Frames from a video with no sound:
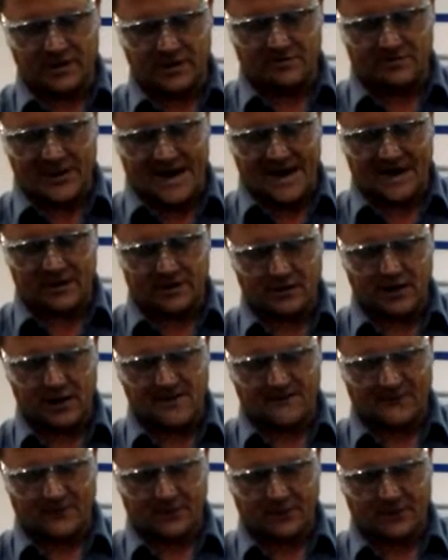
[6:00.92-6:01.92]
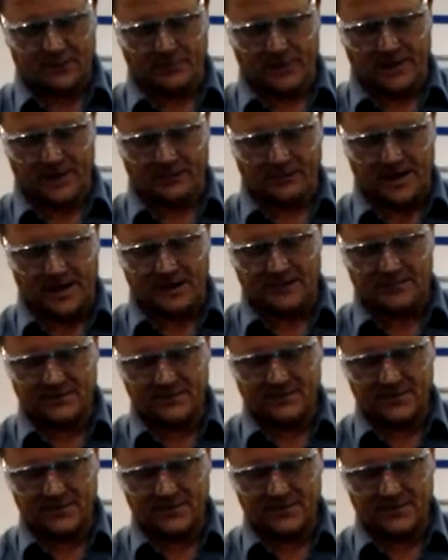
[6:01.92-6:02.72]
you back it off a little bit, right?